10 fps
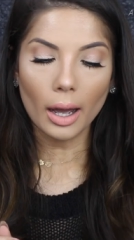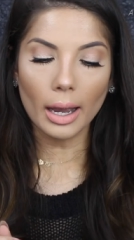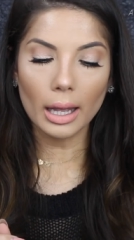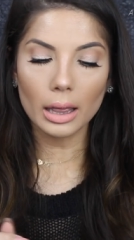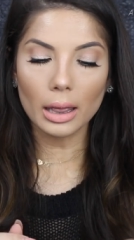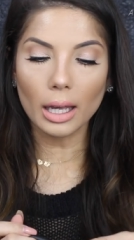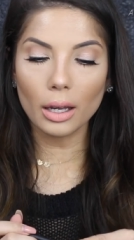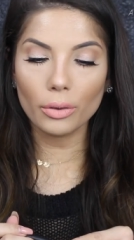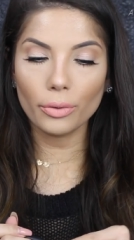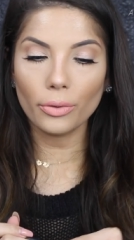I
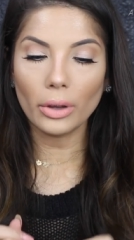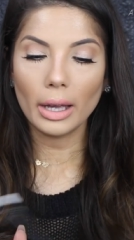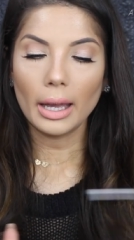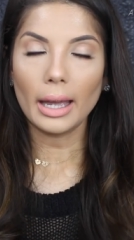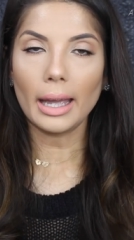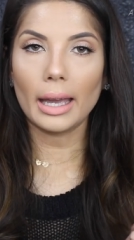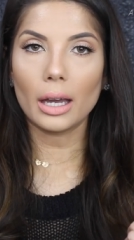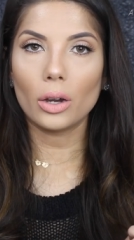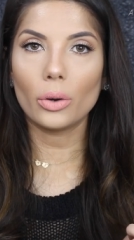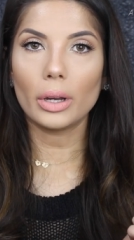love
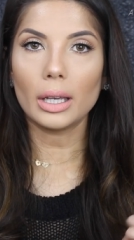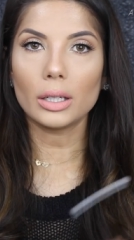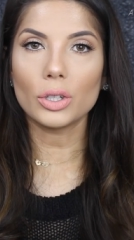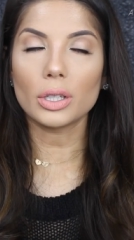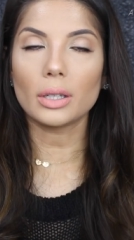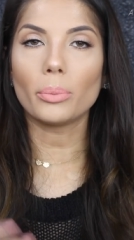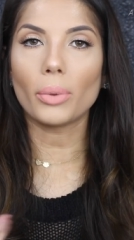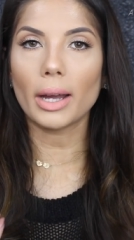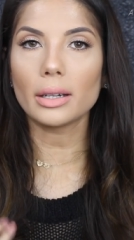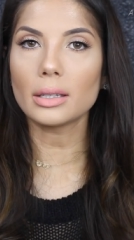how it just
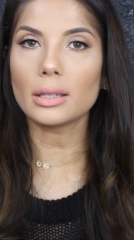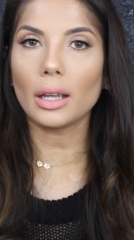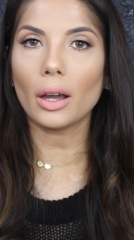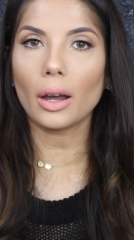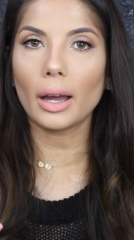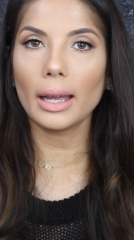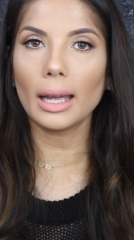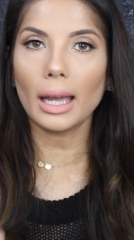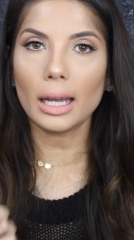brightens the eye,